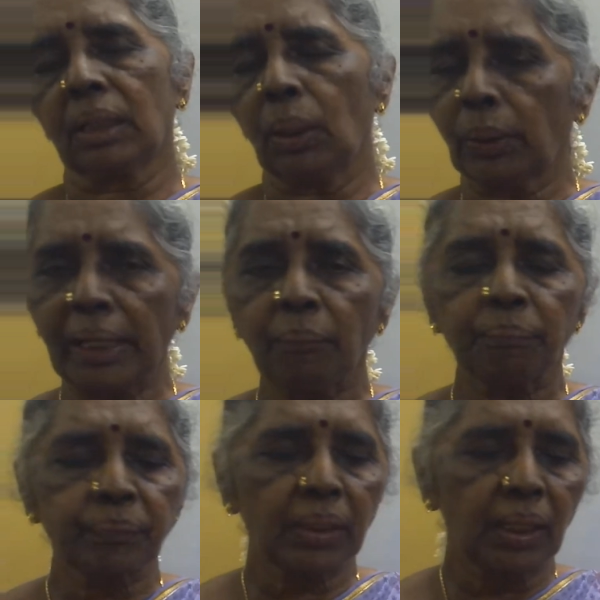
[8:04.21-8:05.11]
Okay.
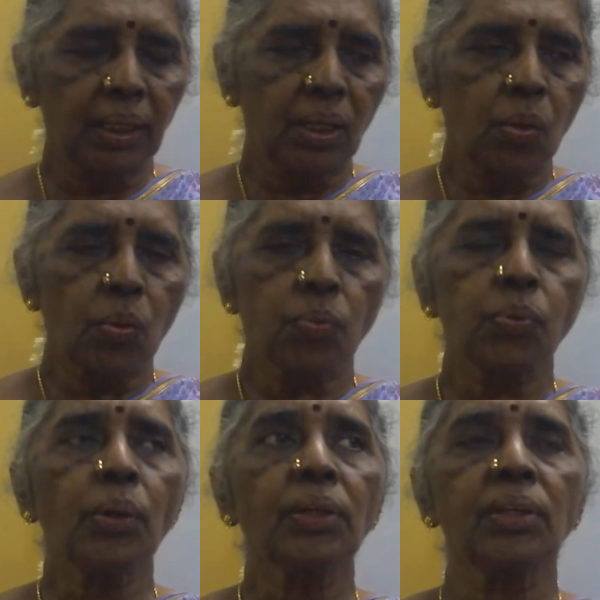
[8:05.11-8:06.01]

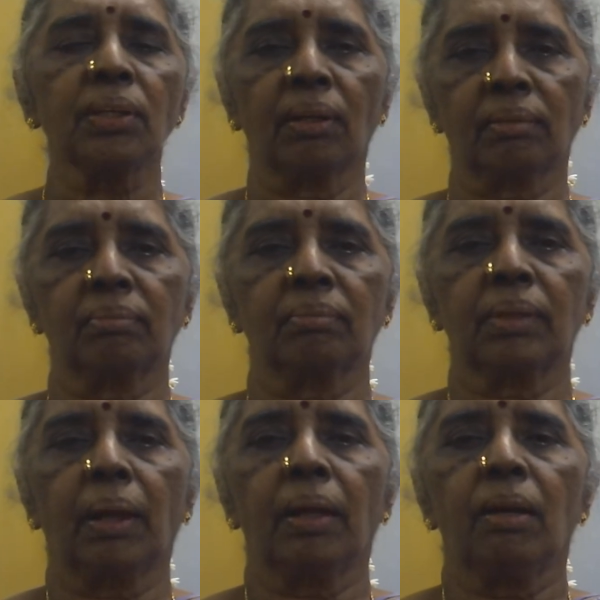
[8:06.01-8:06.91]
So, here,
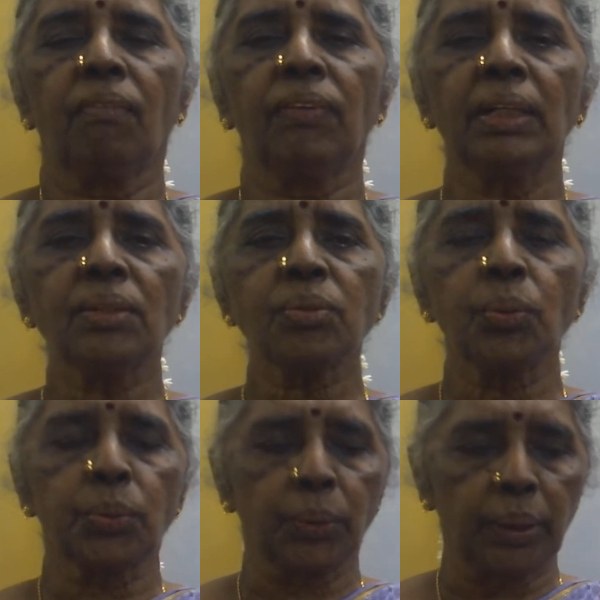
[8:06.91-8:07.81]
first you
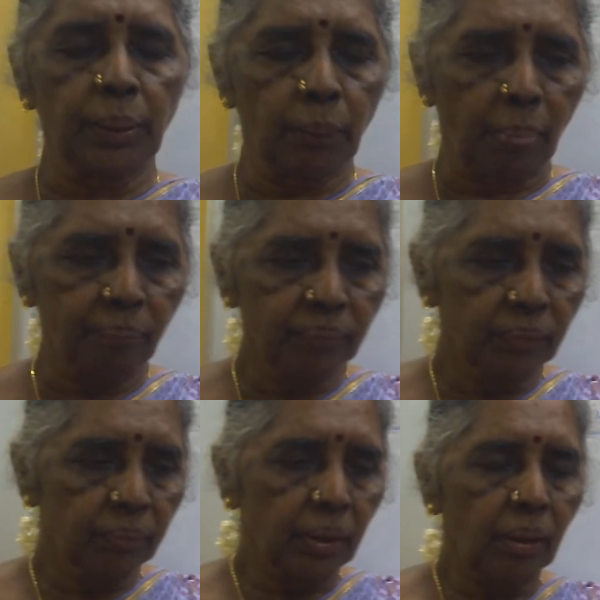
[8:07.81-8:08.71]
should know
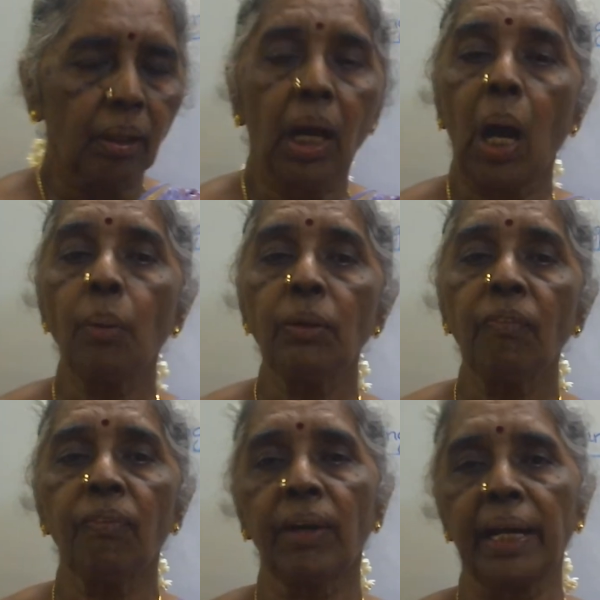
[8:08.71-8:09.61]
how to
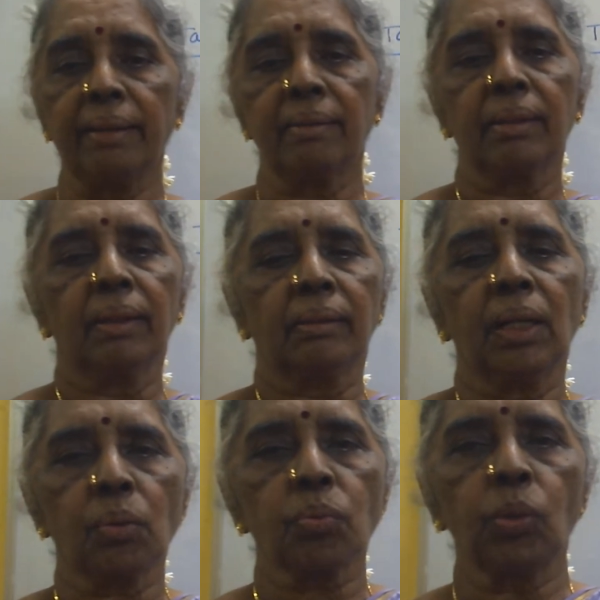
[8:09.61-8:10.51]
find the
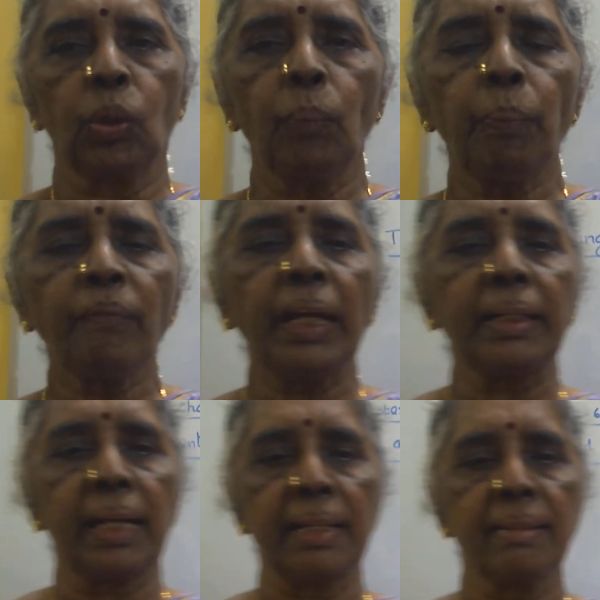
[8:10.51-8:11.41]
slope of a
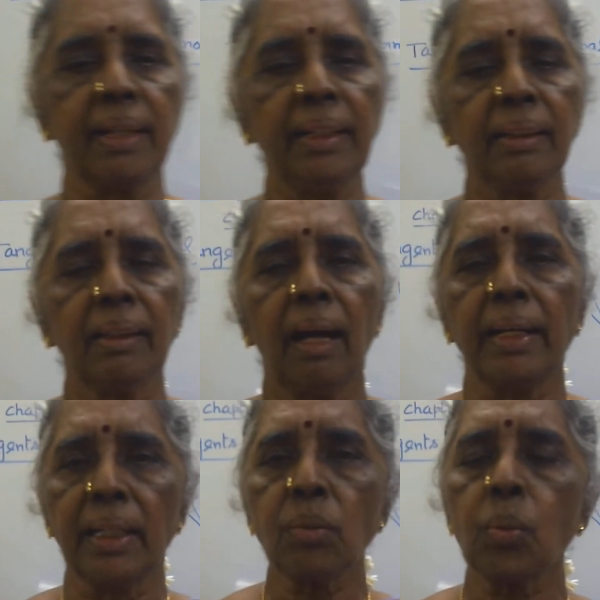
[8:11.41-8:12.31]
tangent
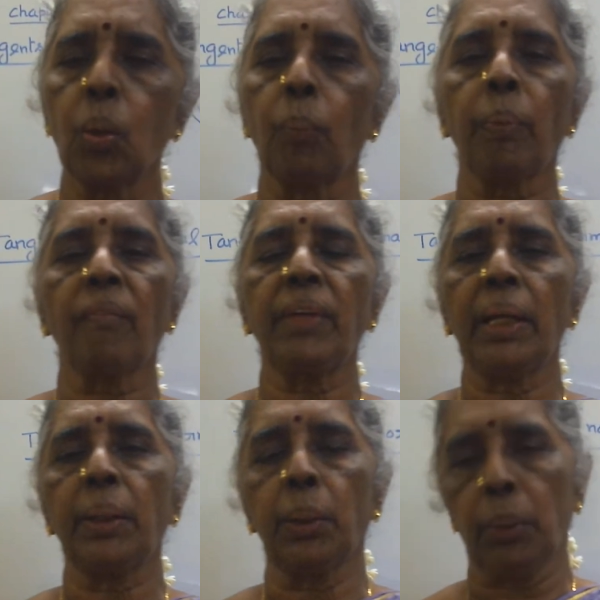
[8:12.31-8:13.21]
and a slope of
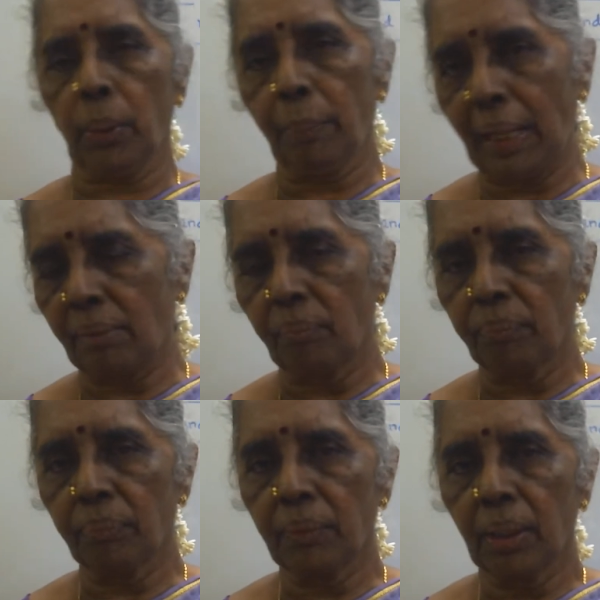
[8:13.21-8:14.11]
a normal.
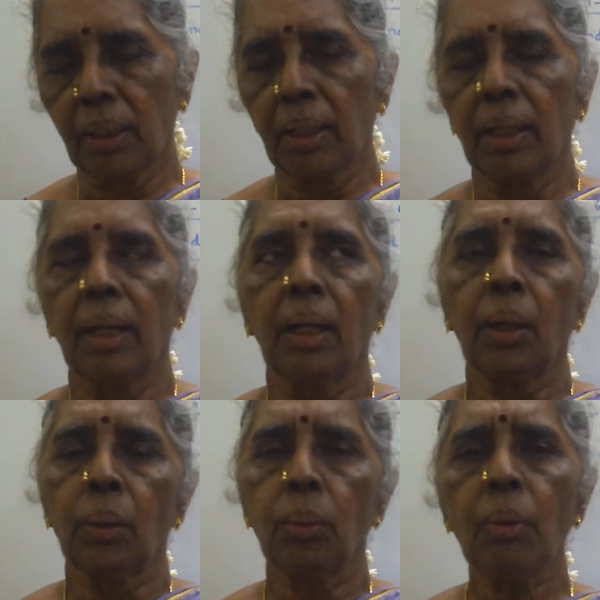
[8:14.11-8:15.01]

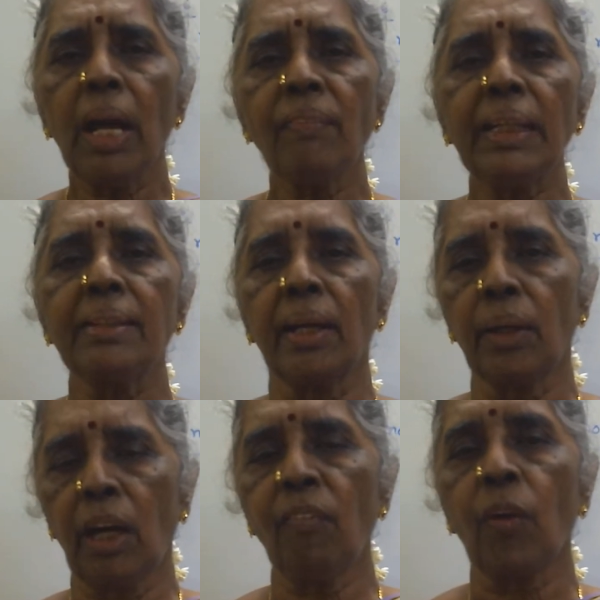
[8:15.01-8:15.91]
You have a
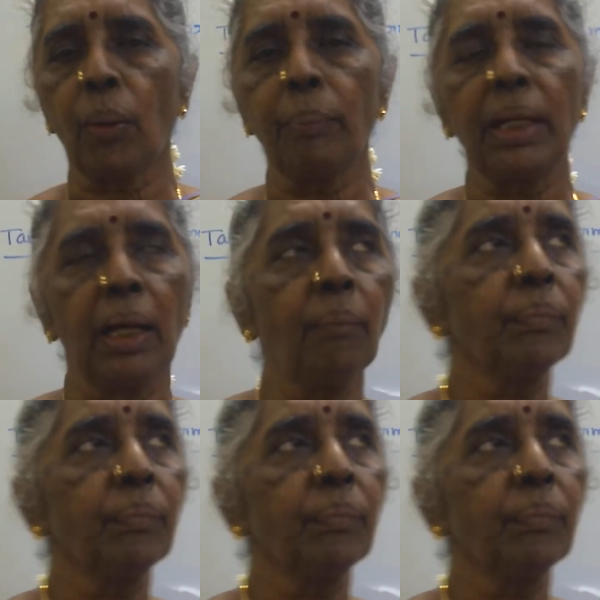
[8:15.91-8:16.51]
general formula.